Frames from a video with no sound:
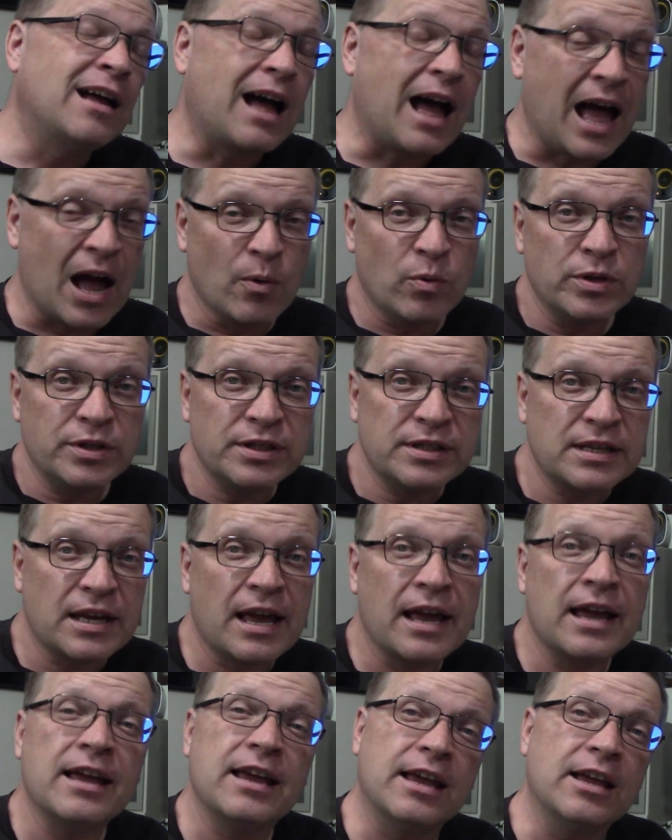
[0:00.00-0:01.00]
I would
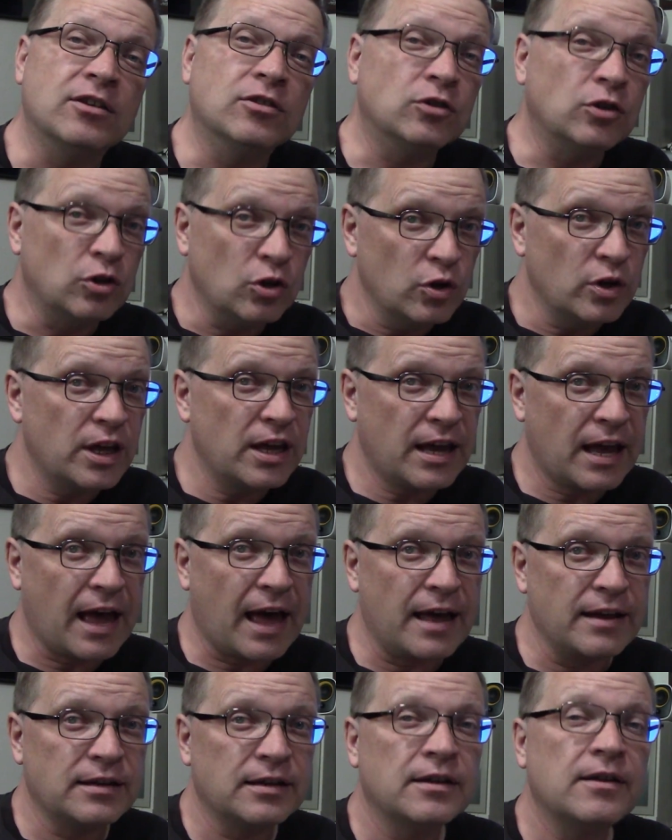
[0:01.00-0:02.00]
say in looking
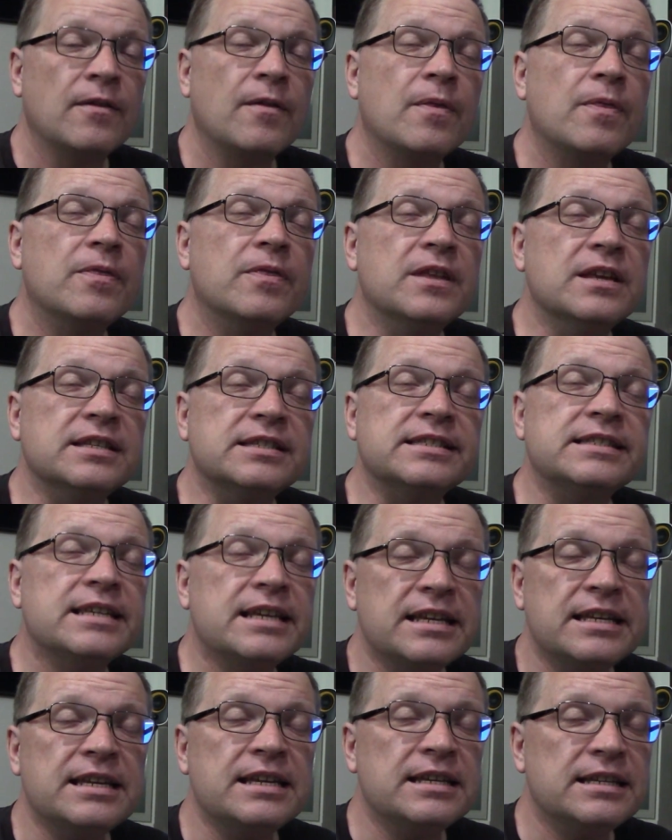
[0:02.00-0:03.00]
at the
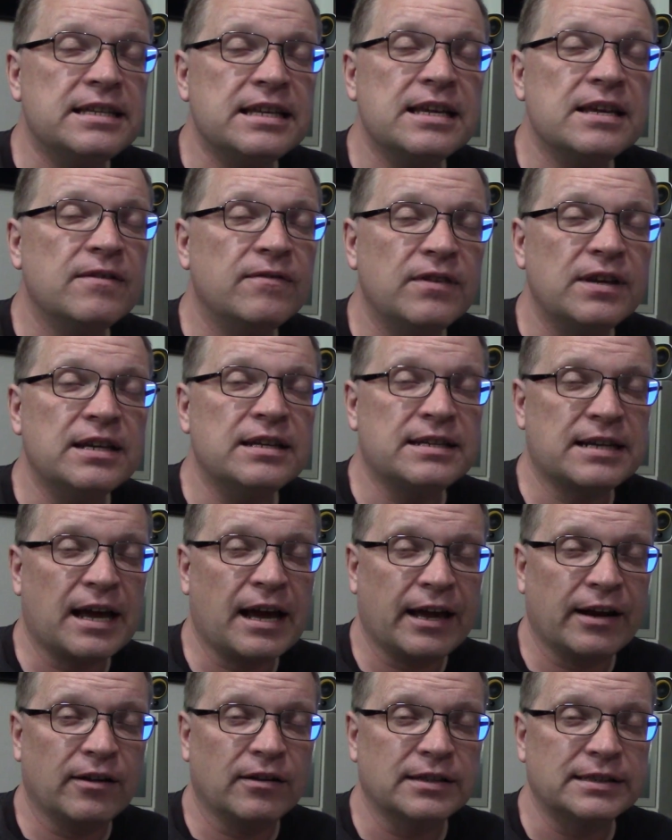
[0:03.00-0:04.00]
CDTV
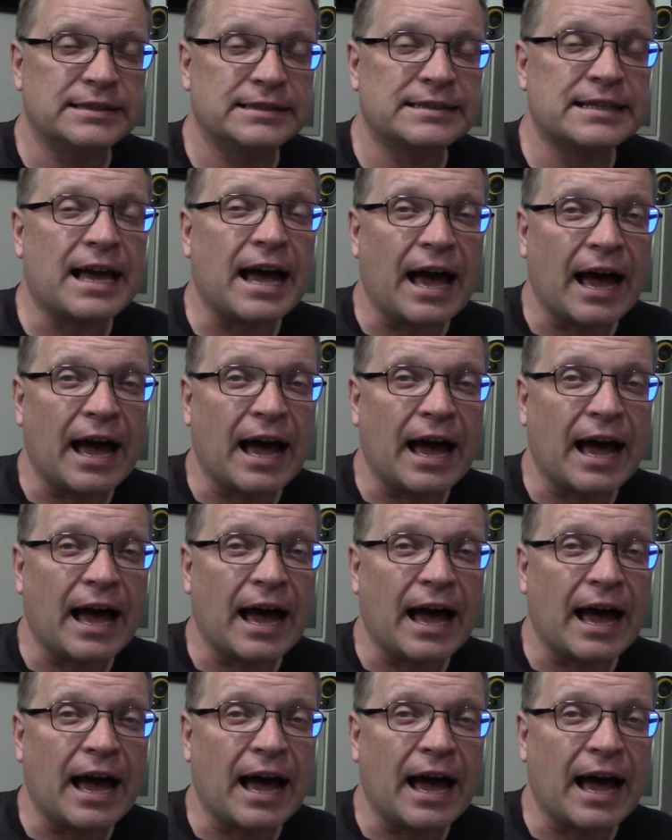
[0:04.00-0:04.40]
titles,